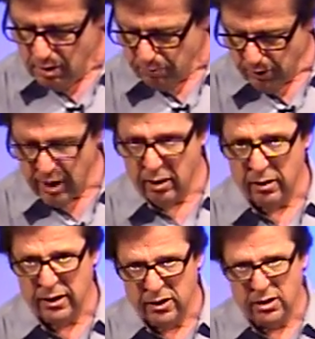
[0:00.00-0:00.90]
prayer,
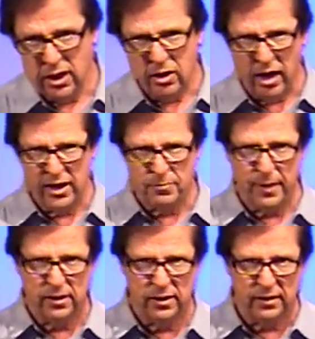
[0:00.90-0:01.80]
and there's another
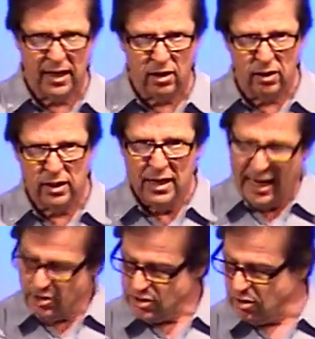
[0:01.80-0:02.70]
aspect of this, and I called, I
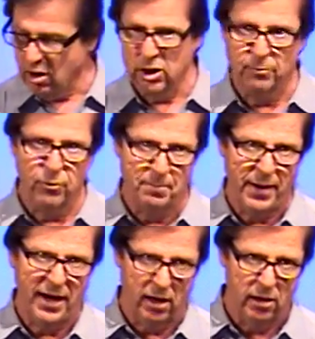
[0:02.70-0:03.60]
just called it
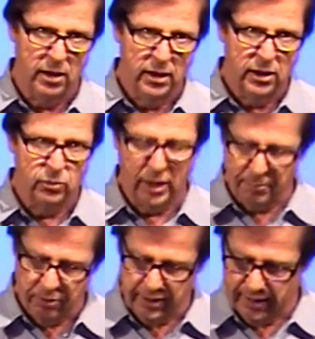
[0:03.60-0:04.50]
prepare, is what I
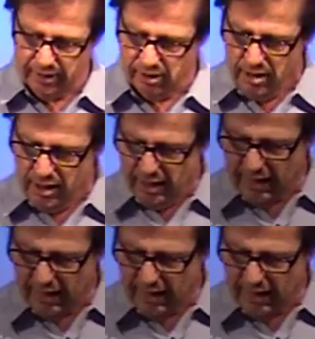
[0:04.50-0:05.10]
put down here. And